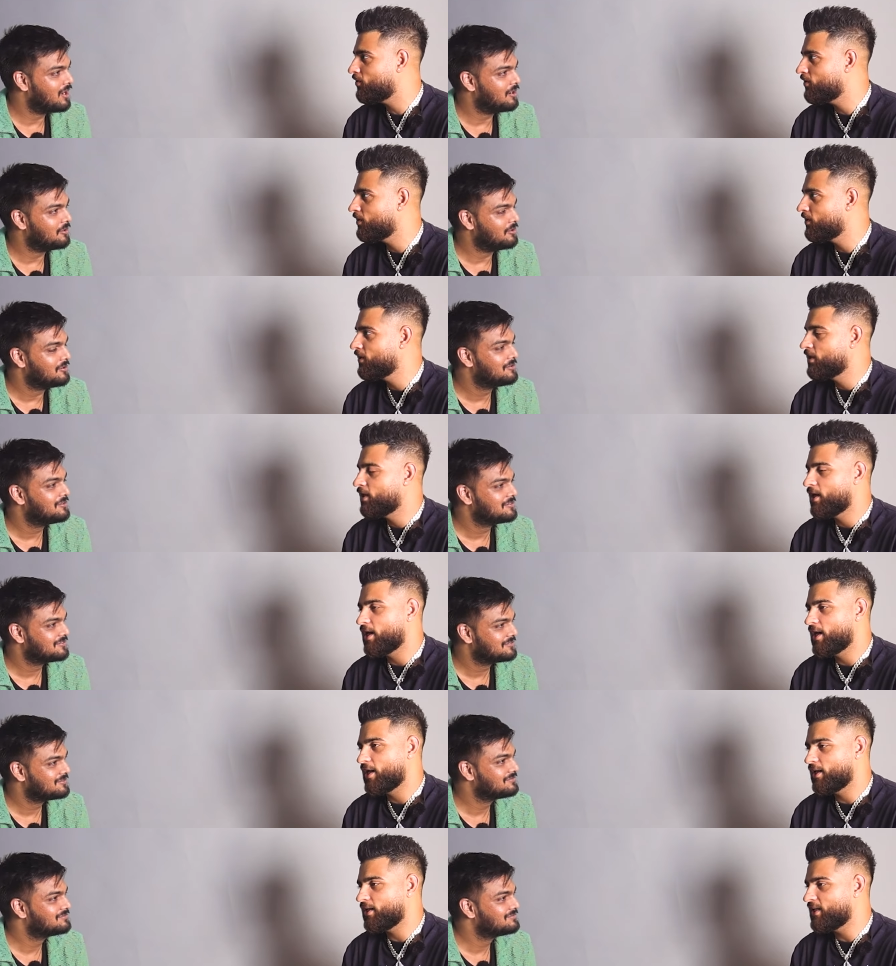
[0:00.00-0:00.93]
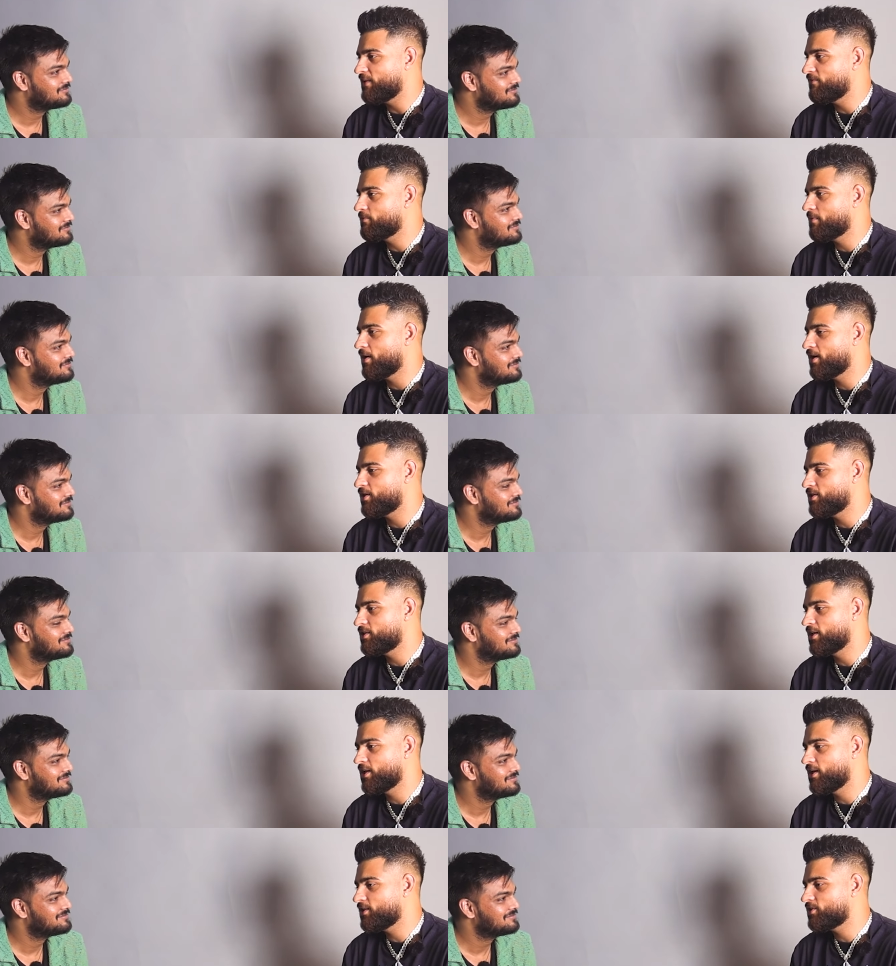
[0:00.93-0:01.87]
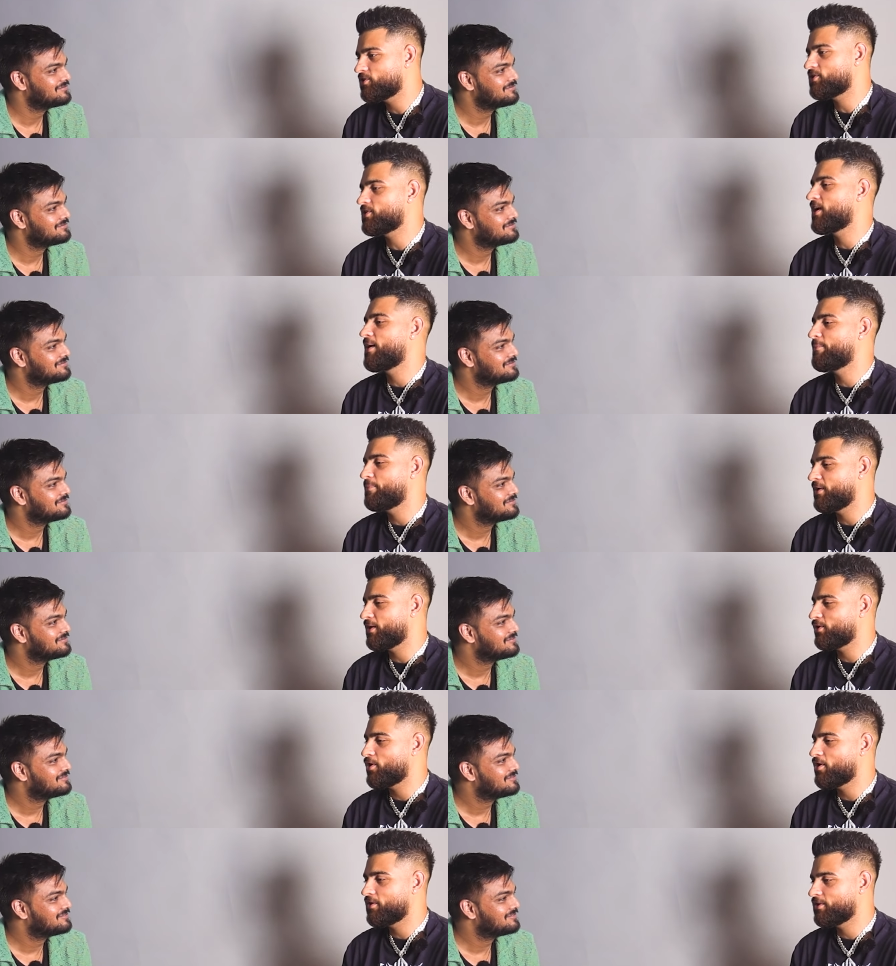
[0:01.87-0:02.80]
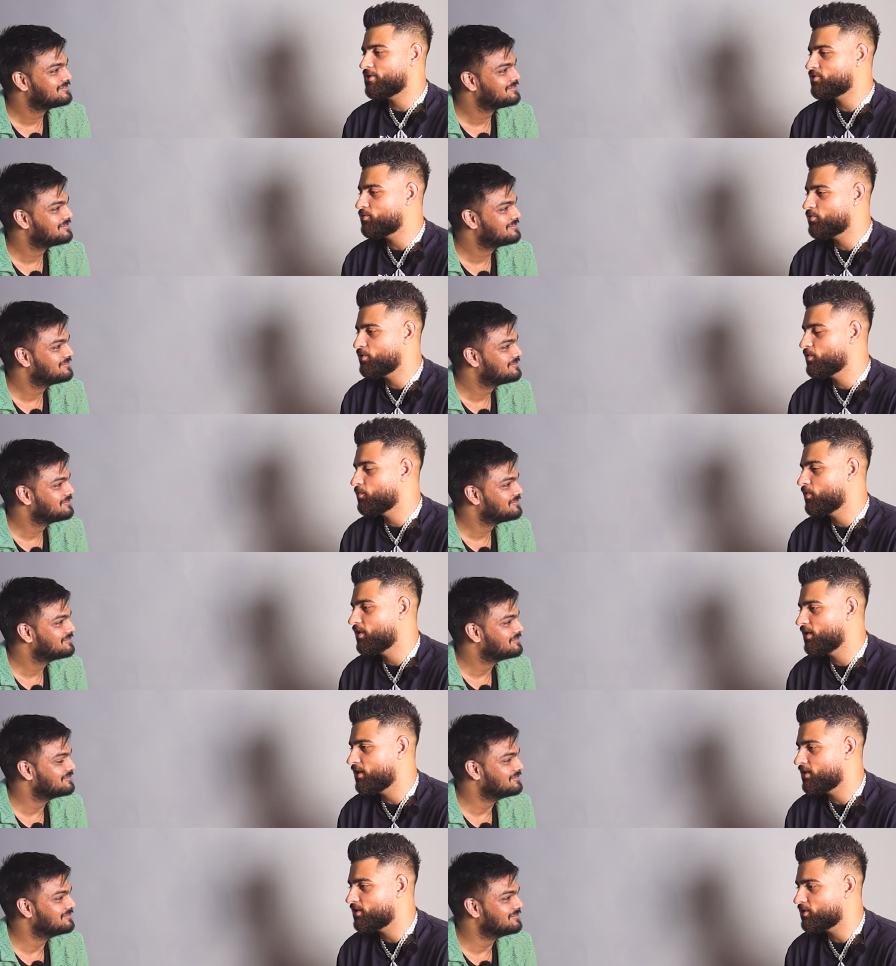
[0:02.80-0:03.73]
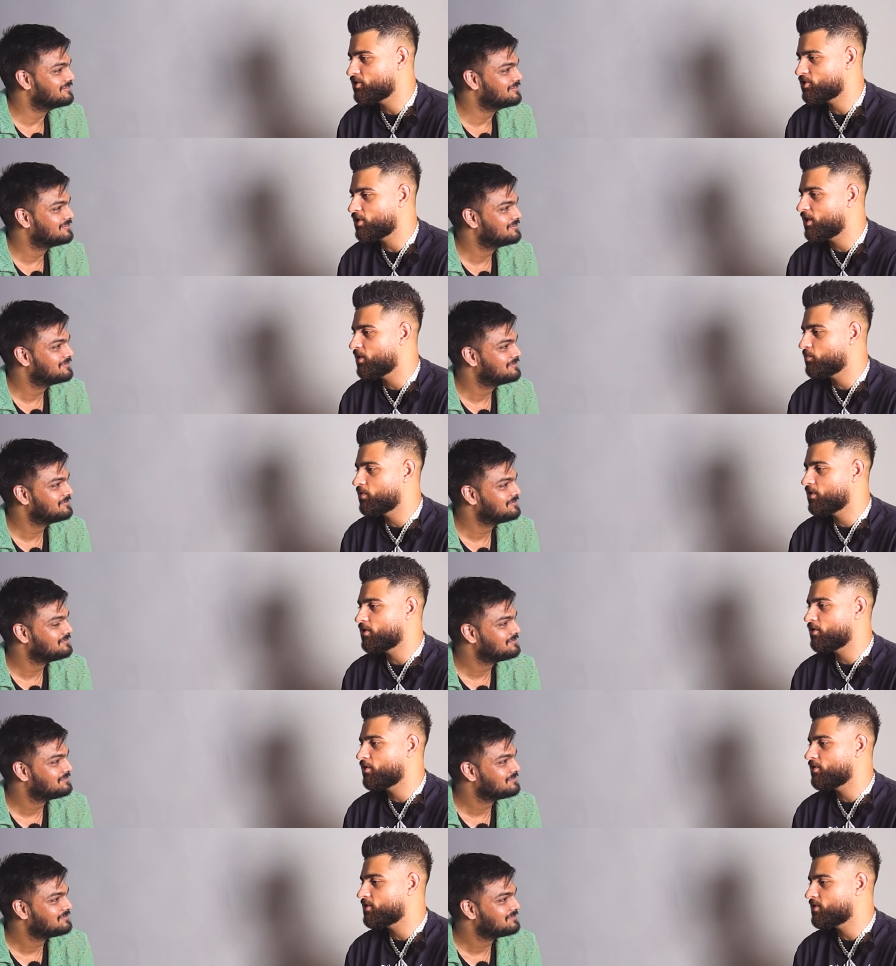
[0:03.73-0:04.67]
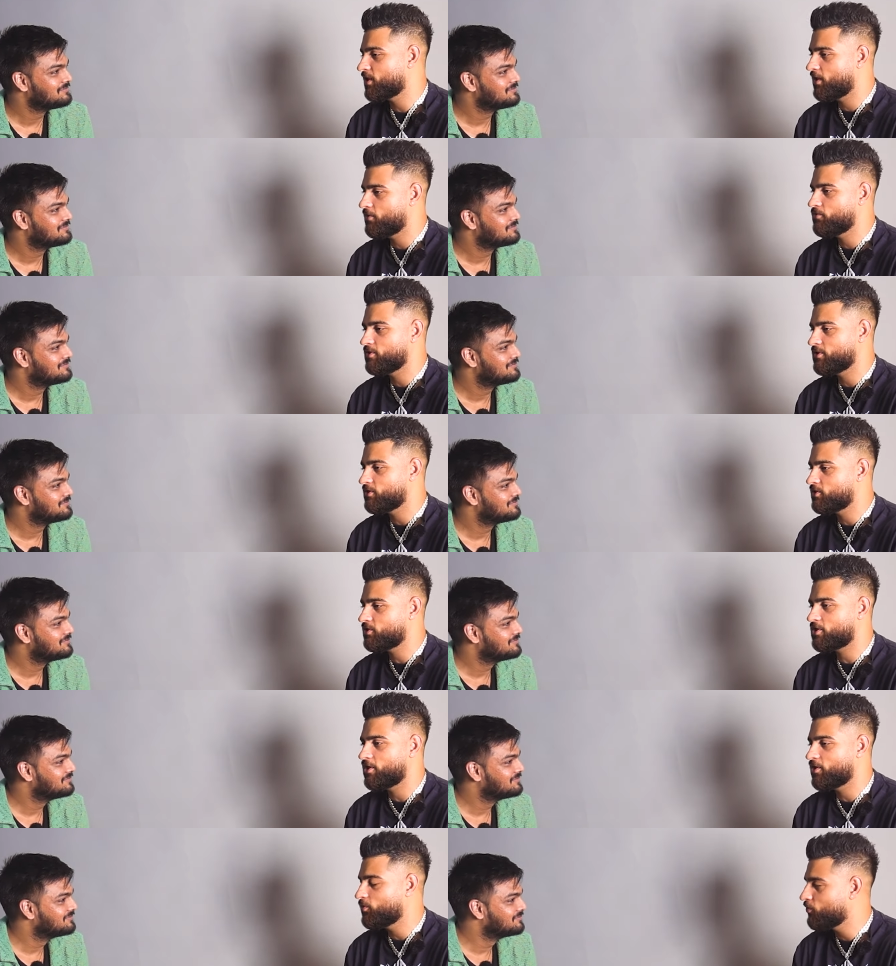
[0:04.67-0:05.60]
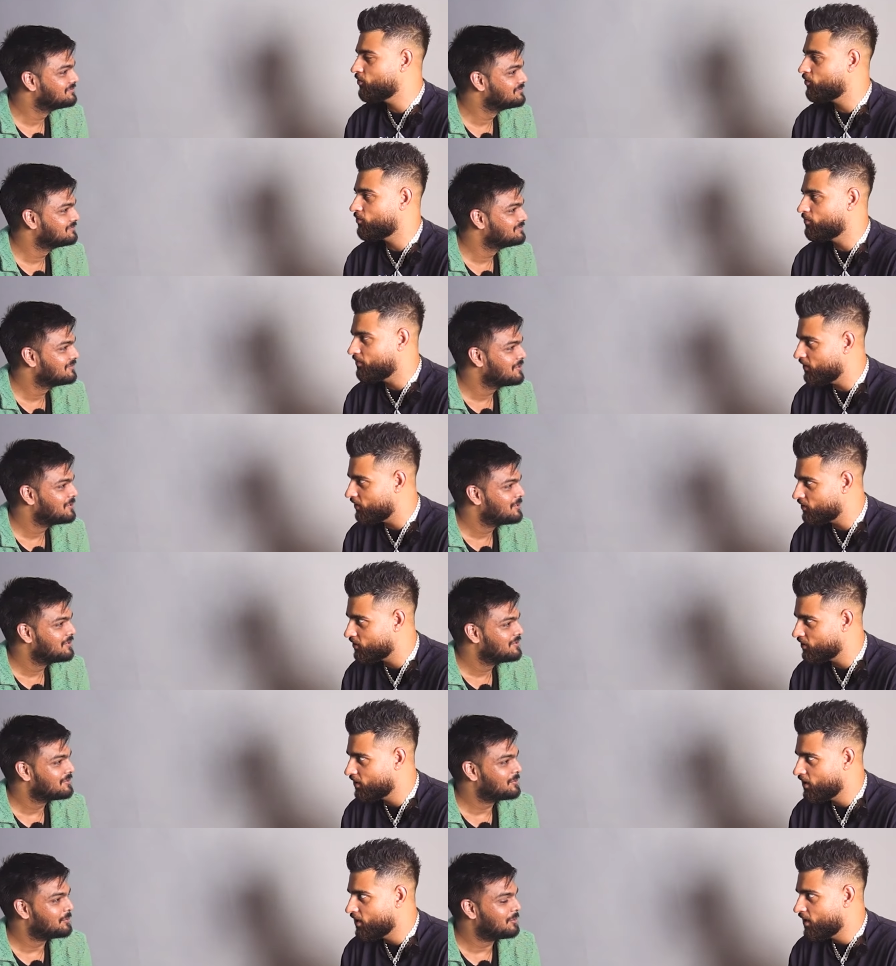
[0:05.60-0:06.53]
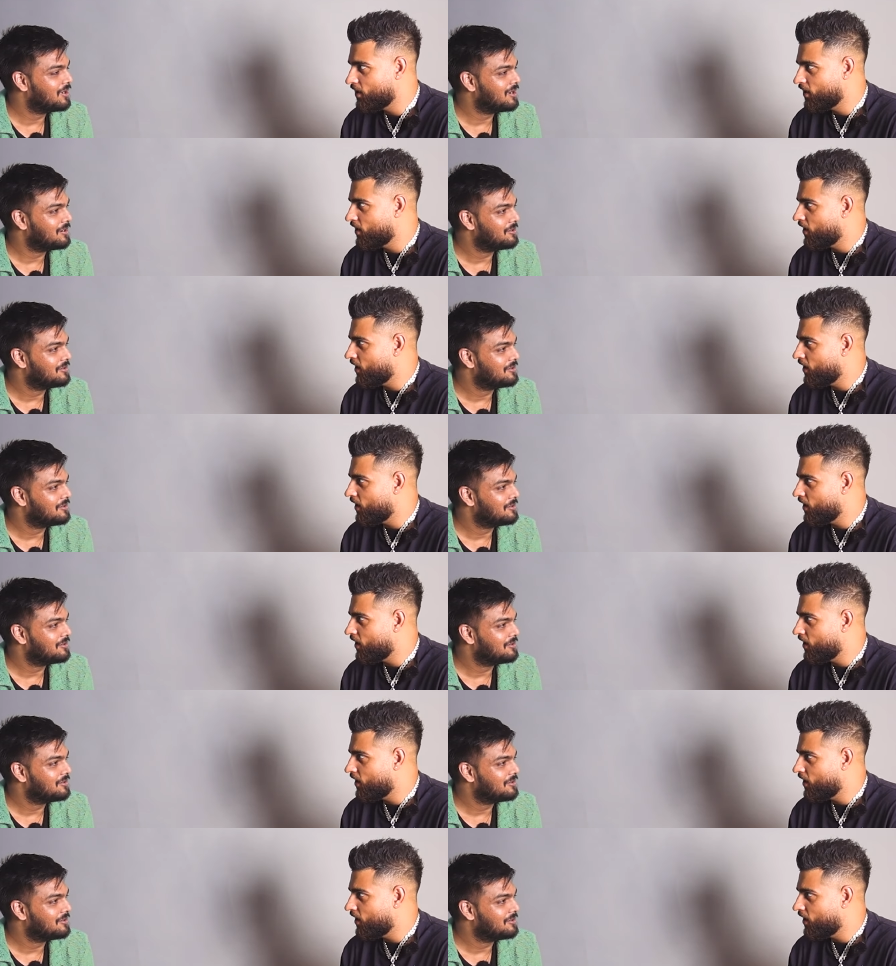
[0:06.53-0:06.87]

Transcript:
Speaker 1: wow. and I gave it my 100 and it just happened I got in the studio one day and mm-hmm. just started working on sounds and just started going through beats wow.